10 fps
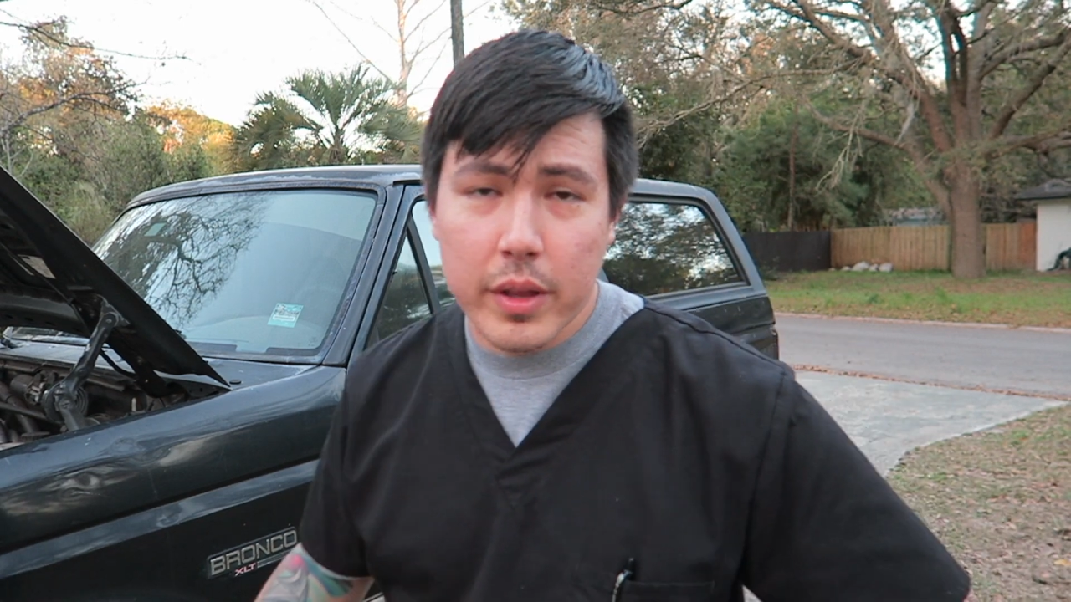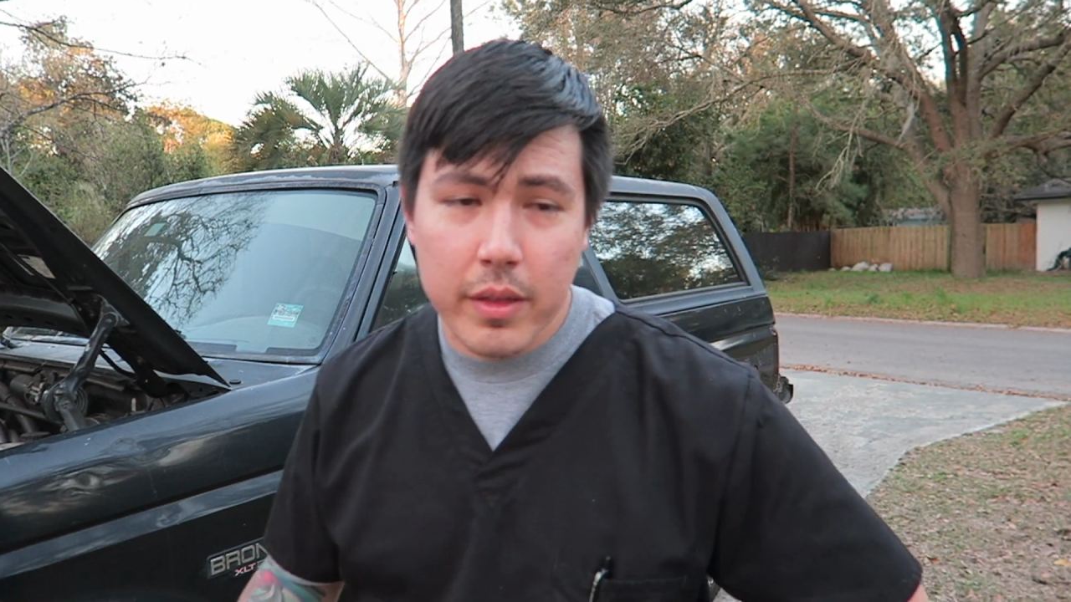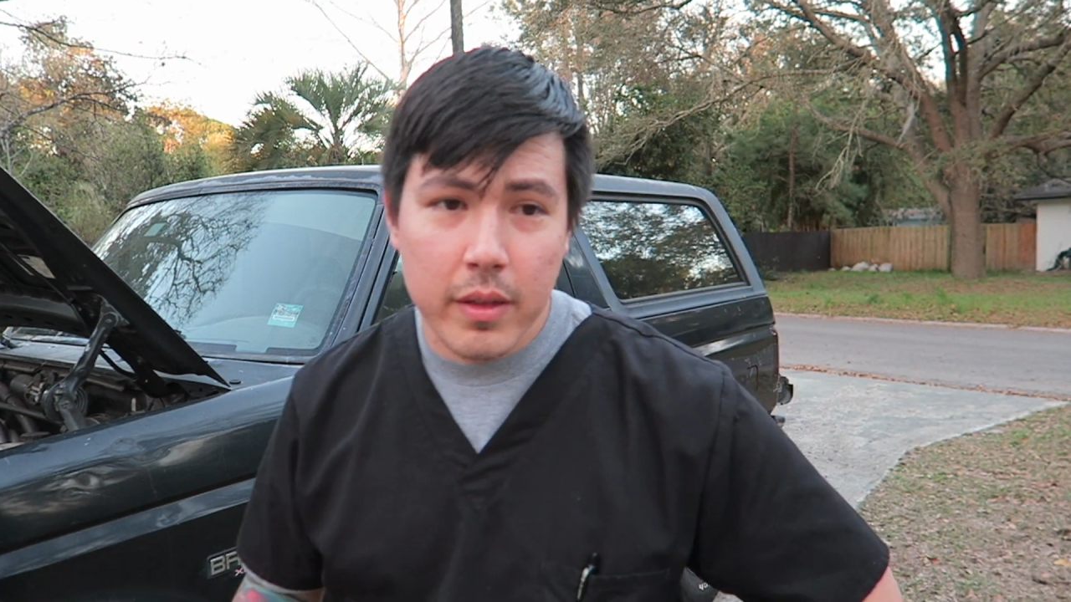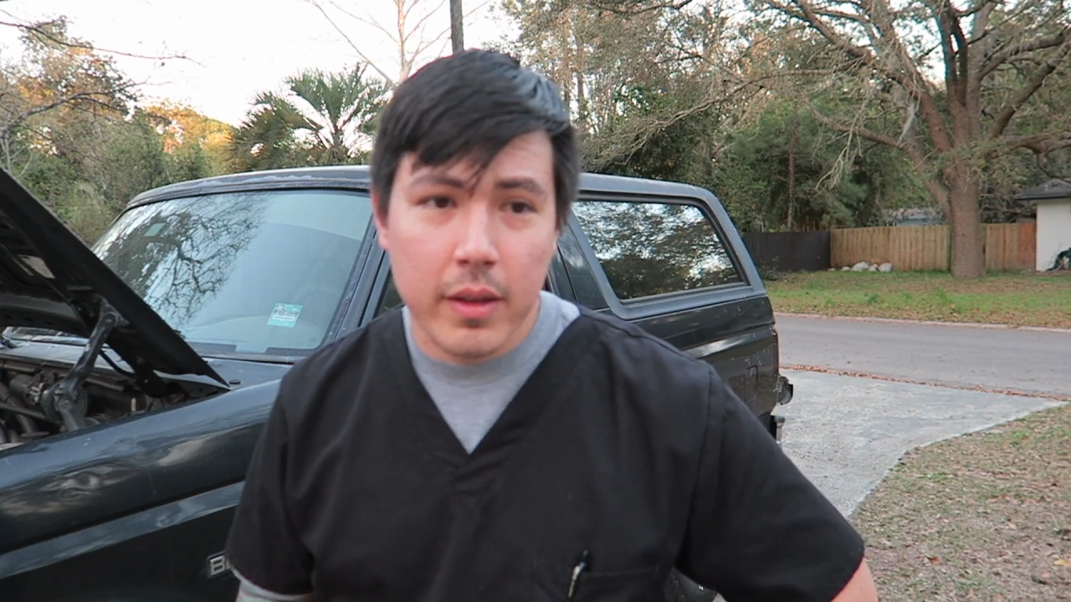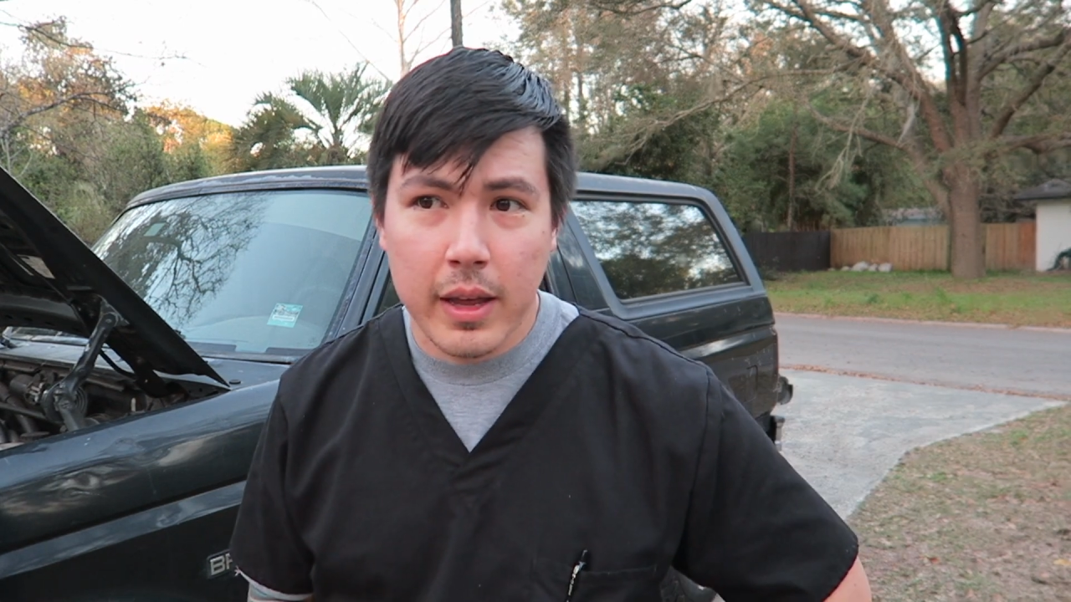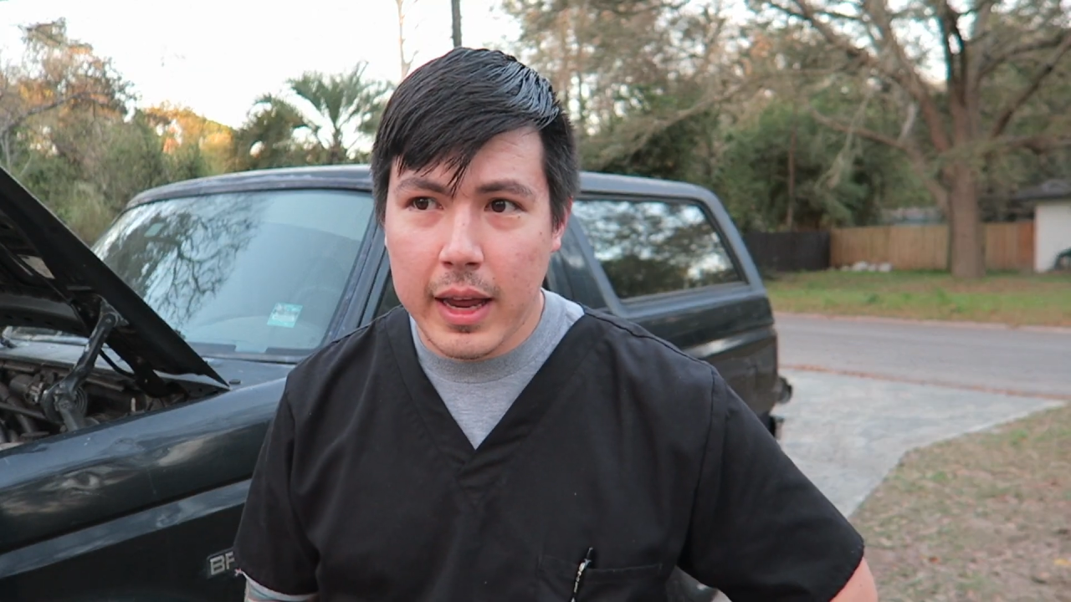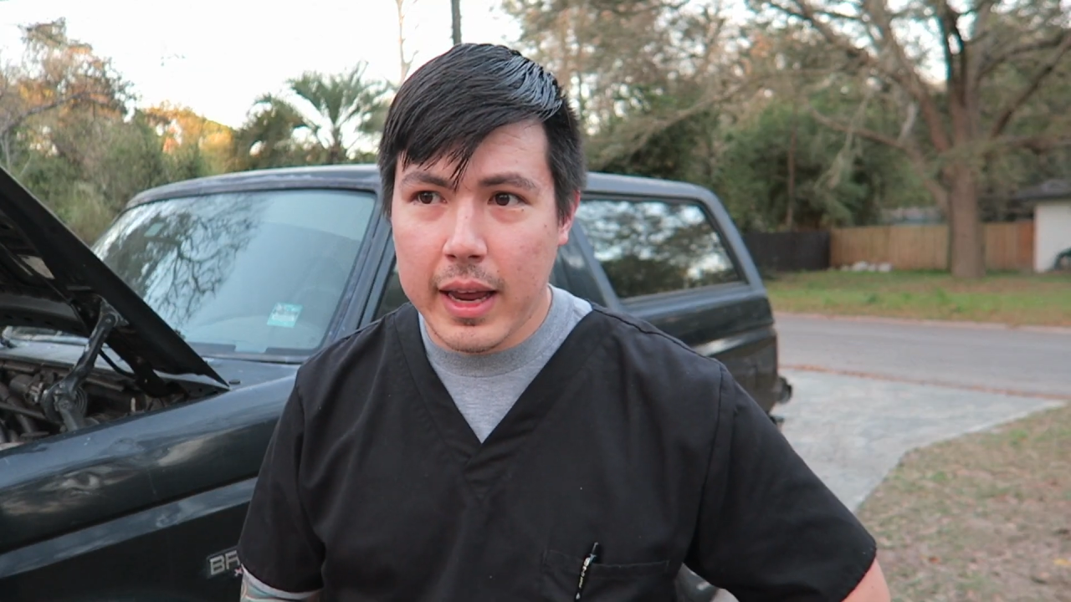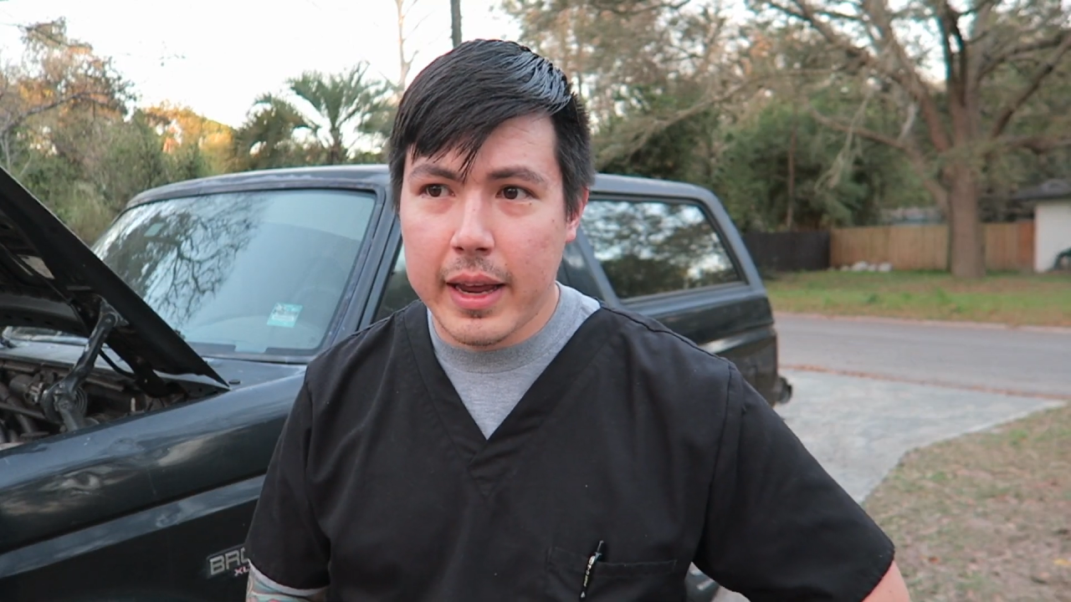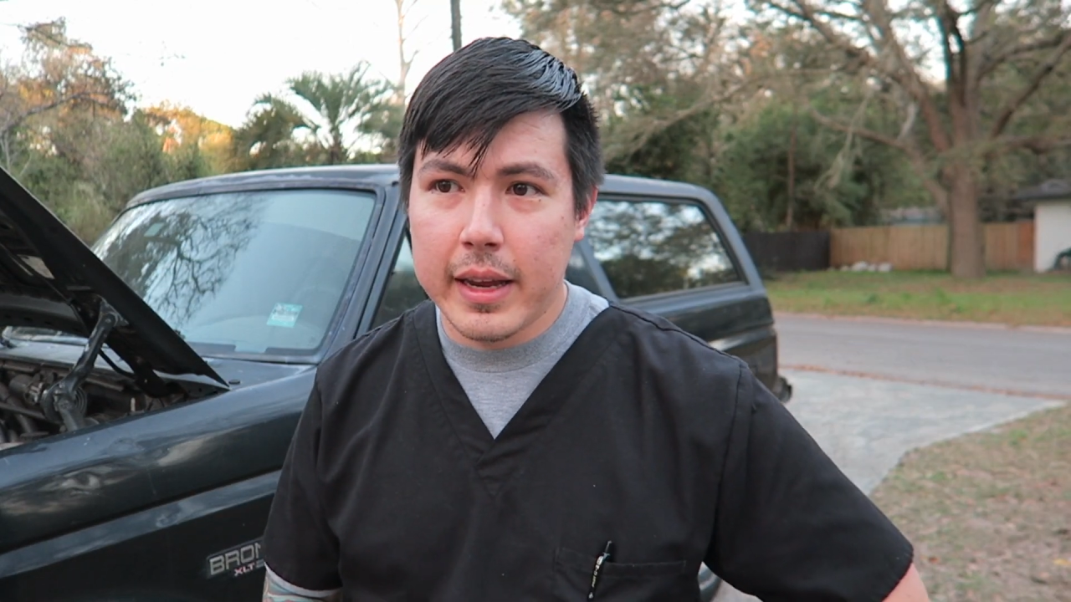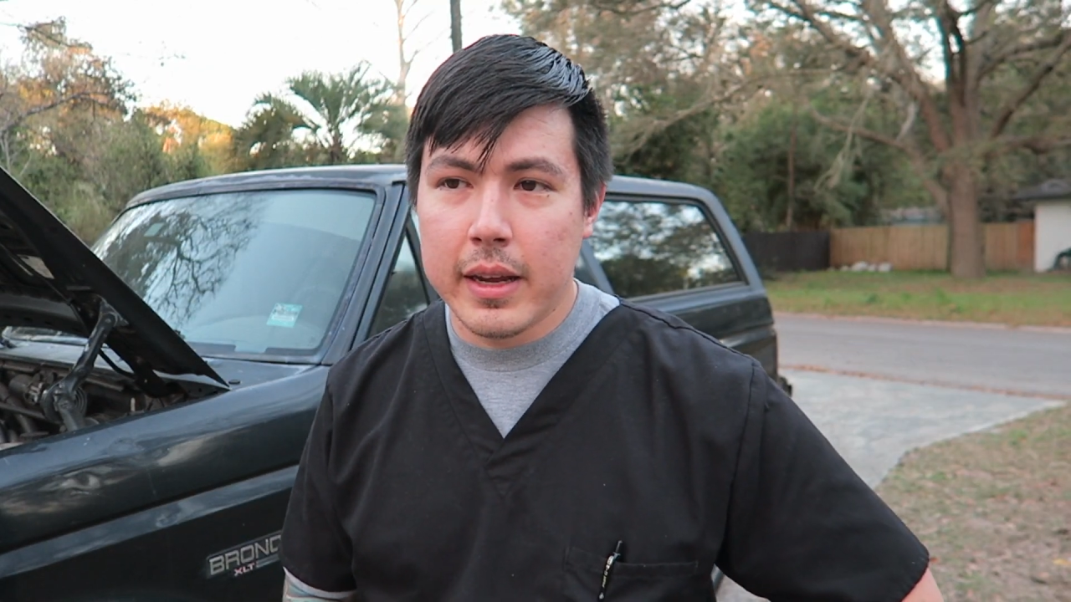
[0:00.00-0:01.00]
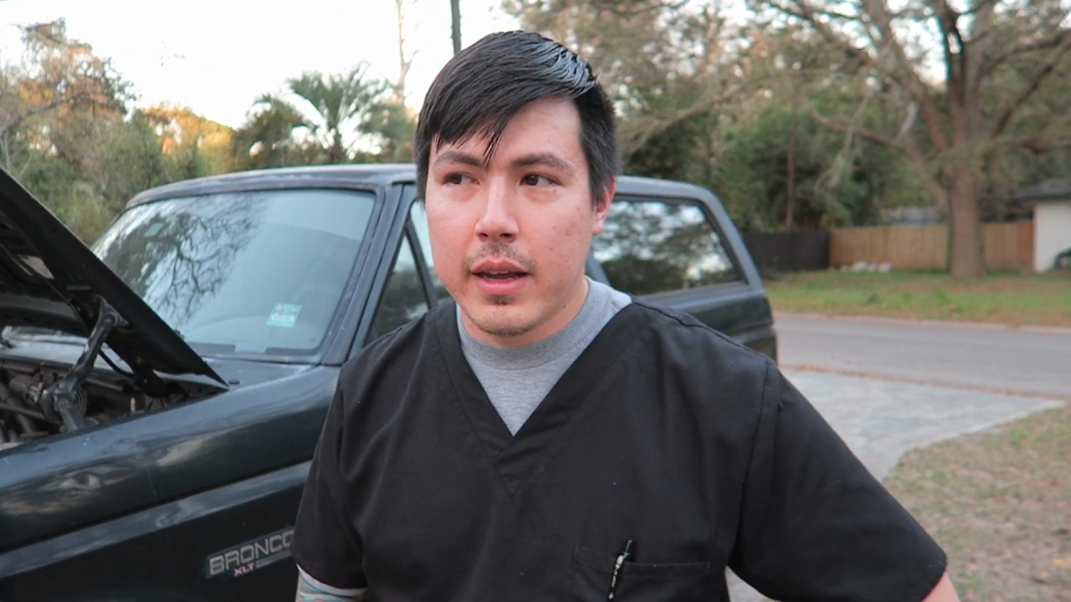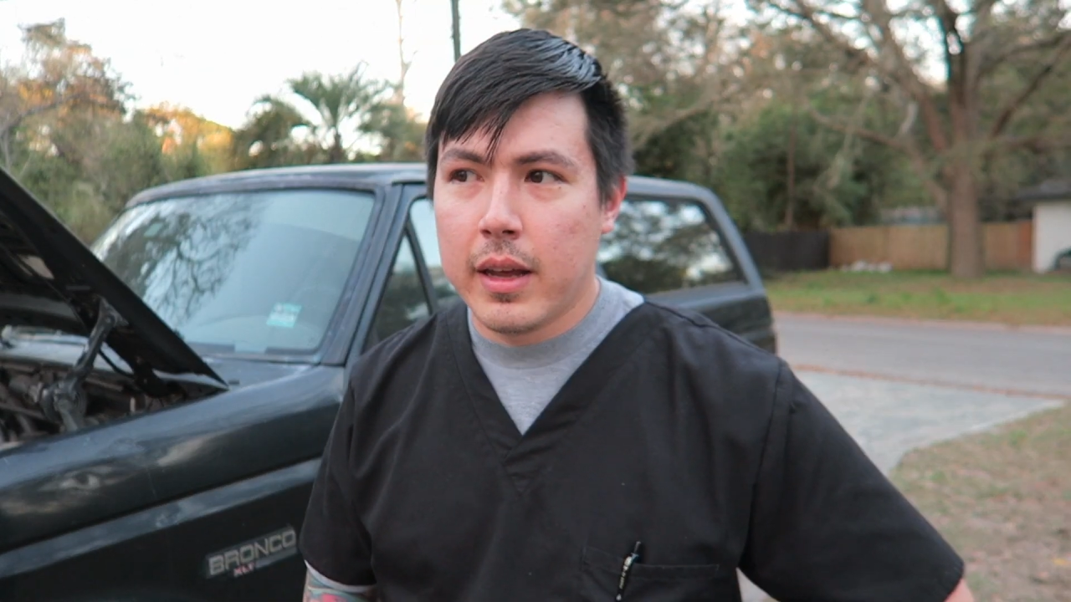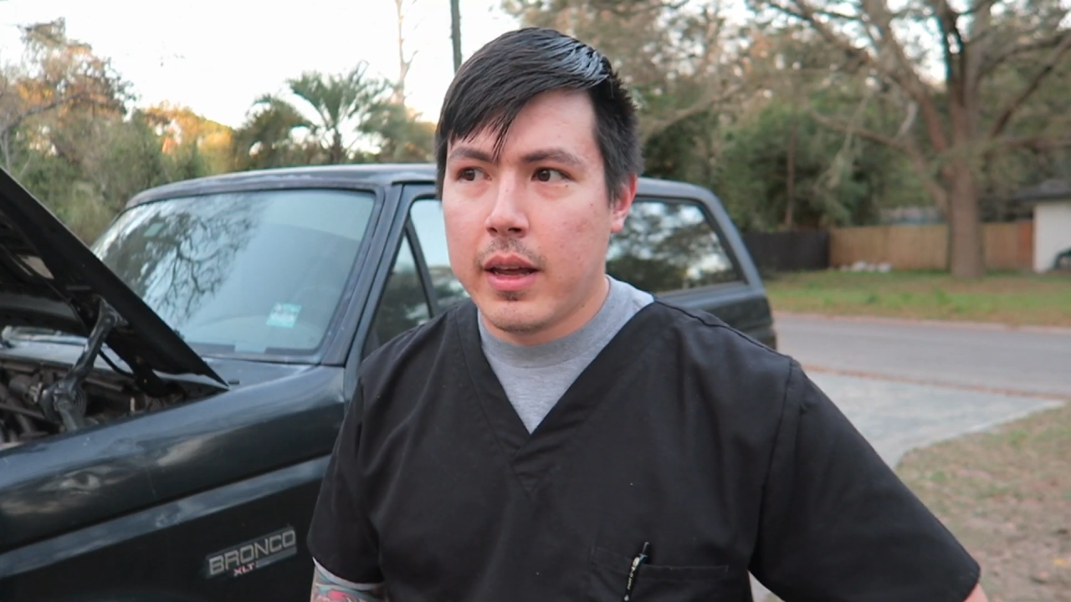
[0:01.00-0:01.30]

with a